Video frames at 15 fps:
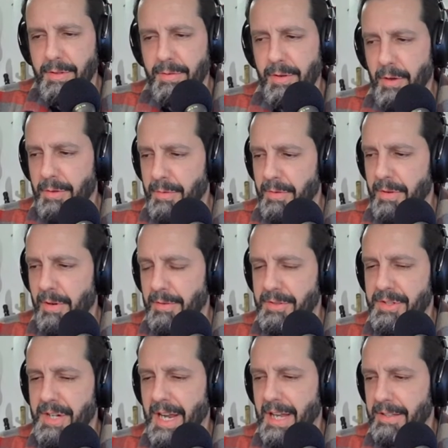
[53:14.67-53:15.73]
go through your own
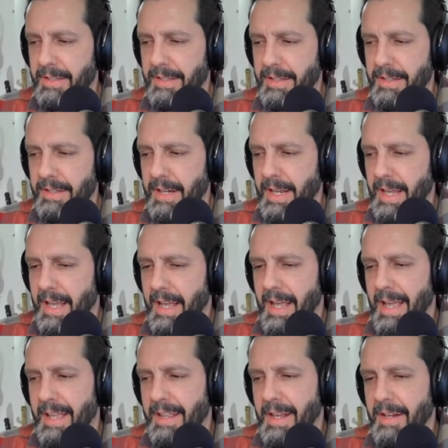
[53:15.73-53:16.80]
childhood
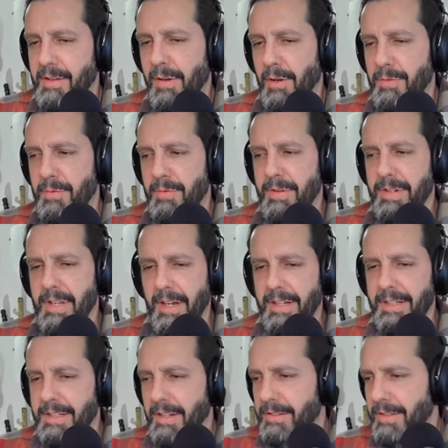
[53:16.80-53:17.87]
and then you go through your young
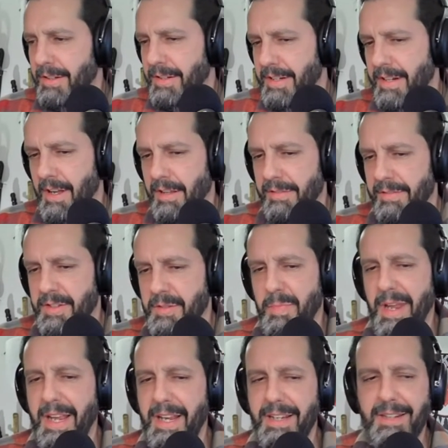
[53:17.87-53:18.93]
adulthood and all of its
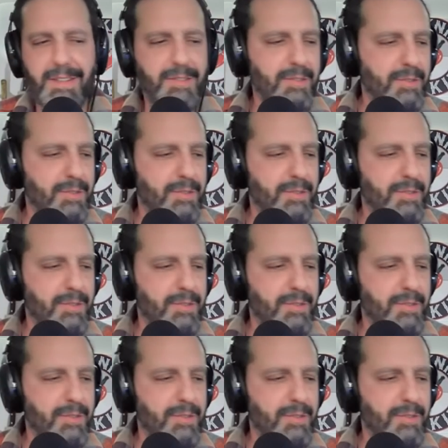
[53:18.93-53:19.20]
pain and